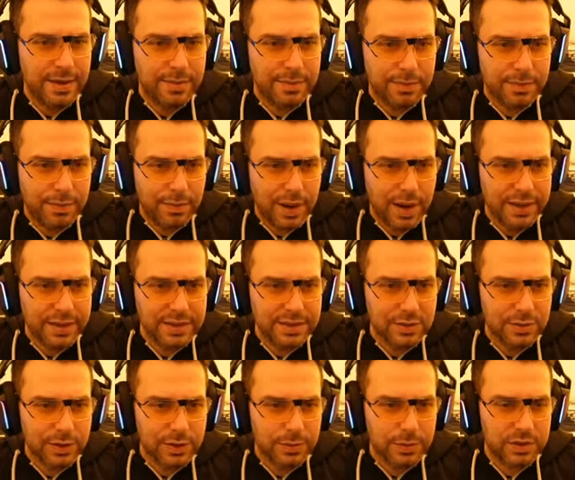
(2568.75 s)
minus
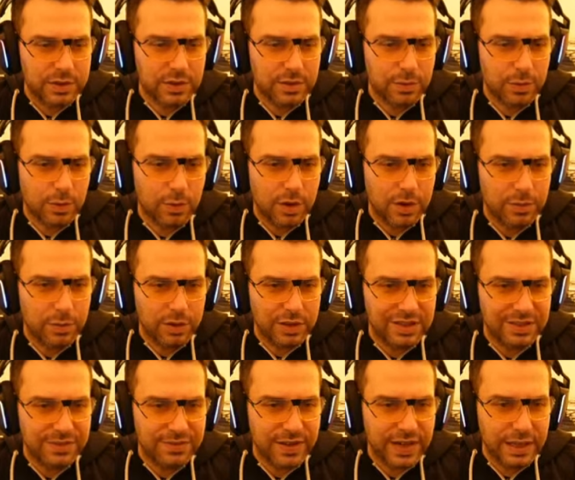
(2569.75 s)
20% for 1 round,
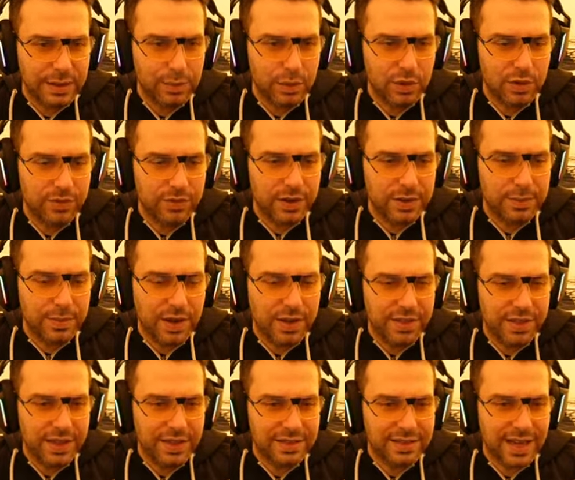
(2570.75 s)
effect modified by
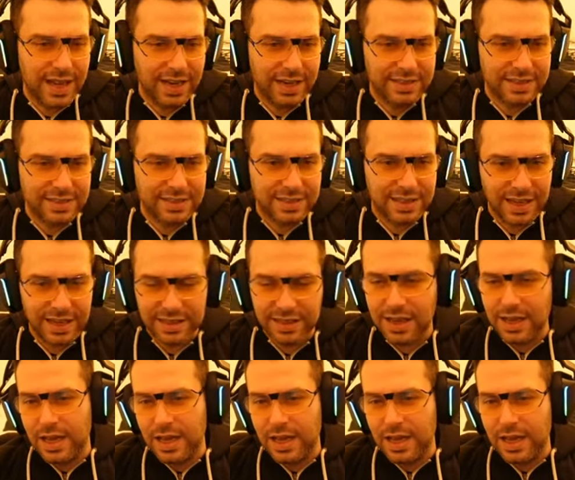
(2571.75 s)
the attack stat.